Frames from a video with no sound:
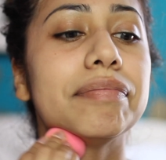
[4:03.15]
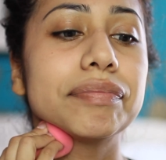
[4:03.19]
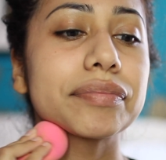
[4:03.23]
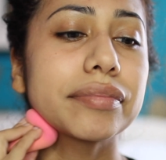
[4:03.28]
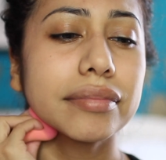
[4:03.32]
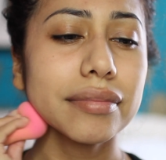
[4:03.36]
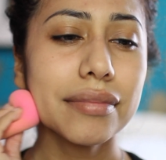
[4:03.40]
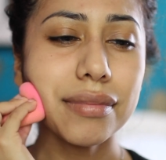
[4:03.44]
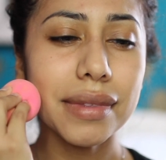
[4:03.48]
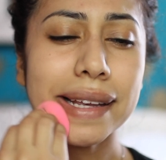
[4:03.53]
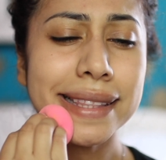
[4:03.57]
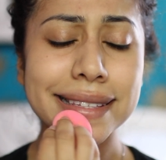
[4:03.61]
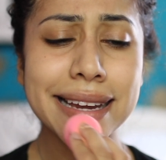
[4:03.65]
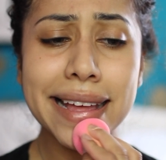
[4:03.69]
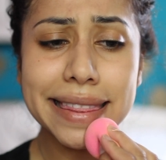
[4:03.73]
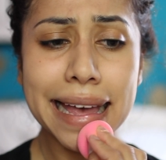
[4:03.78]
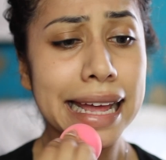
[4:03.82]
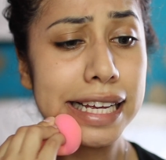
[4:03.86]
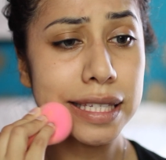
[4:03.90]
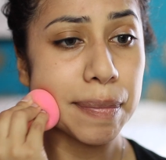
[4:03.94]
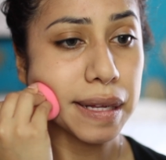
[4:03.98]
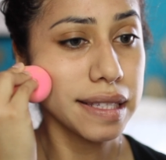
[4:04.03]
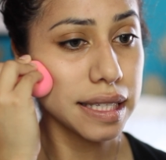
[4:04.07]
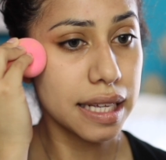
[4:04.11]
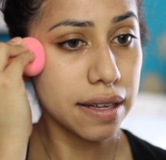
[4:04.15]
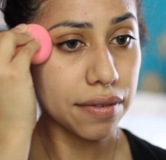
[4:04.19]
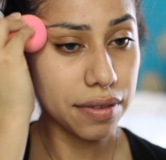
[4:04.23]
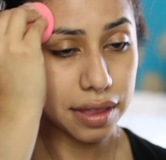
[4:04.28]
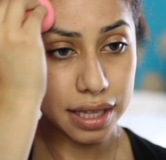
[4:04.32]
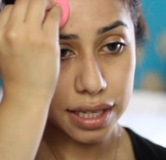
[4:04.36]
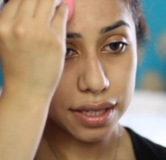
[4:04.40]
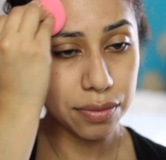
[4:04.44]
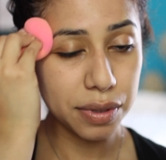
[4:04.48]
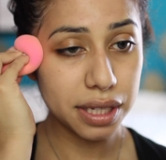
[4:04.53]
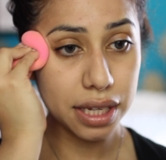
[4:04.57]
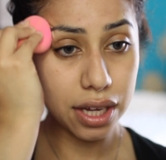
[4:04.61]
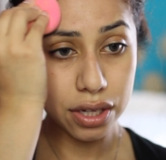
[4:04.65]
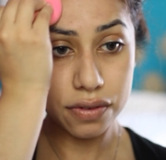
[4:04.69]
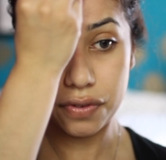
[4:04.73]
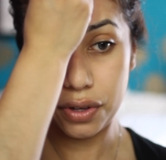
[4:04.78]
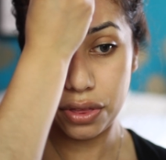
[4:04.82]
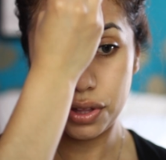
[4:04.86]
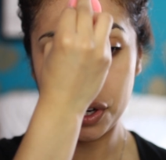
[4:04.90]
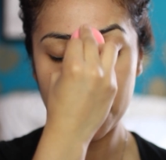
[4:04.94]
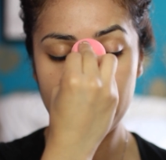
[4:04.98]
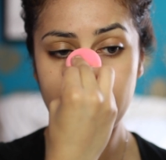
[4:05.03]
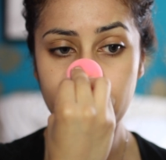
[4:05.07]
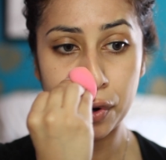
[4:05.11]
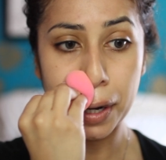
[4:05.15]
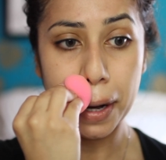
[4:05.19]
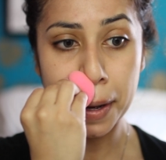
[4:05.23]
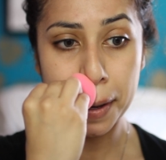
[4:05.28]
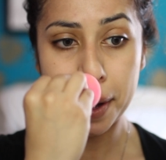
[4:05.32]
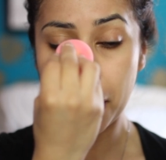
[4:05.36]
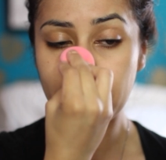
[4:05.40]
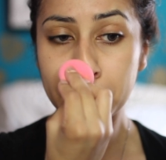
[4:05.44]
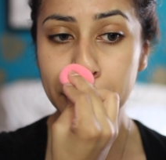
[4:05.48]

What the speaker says: spending money on it.